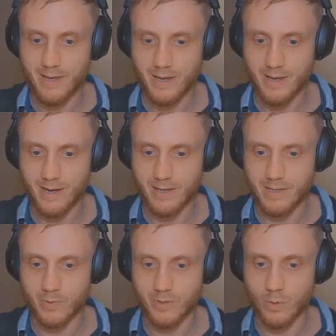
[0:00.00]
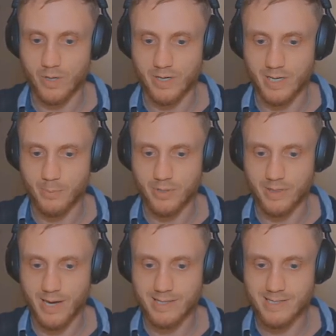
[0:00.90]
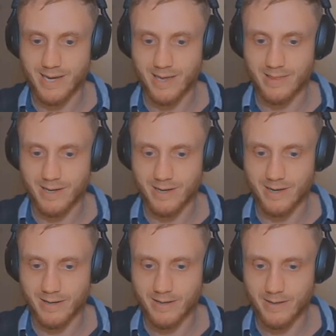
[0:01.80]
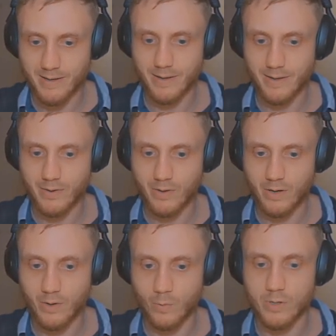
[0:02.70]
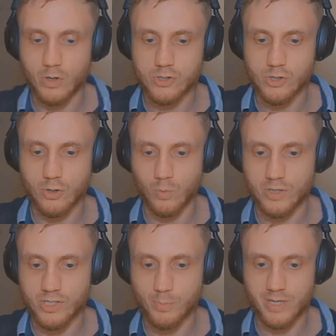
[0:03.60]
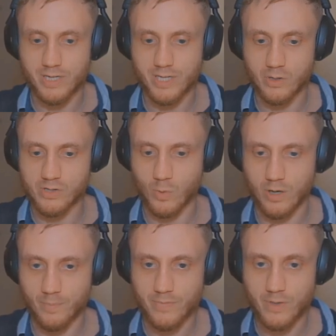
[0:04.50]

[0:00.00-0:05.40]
And there we go. We're going to input that. And then we also want to put it here as well.